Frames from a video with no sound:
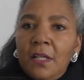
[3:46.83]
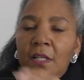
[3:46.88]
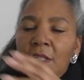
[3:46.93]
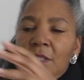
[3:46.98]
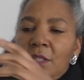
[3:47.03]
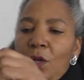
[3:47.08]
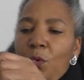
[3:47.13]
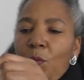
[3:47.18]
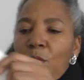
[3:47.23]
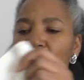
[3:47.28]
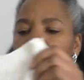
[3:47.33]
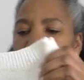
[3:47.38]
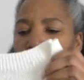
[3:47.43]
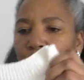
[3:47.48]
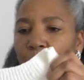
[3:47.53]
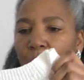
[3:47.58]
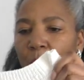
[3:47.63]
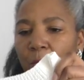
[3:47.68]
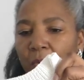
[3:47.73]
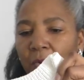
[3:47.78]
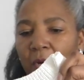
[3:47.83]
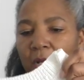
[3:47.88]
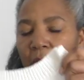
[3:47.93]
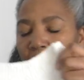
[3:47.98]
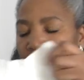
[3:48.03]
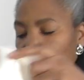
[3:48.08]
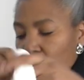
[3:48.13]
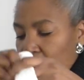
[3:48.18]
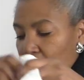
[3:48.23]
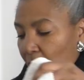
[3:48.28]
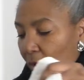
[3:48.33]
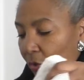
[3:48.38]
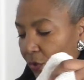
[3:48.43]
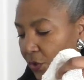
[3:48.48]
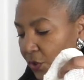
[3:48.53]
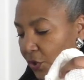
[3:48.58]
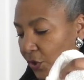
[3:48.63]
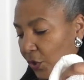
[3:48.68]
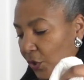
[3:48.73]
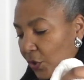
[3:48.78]
So I want to incorporate
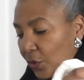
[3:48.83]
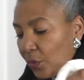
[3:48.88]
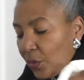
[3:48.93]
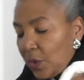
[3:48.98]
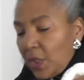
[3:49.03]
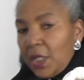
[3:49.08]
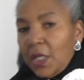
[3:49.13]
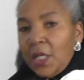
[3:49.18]
those two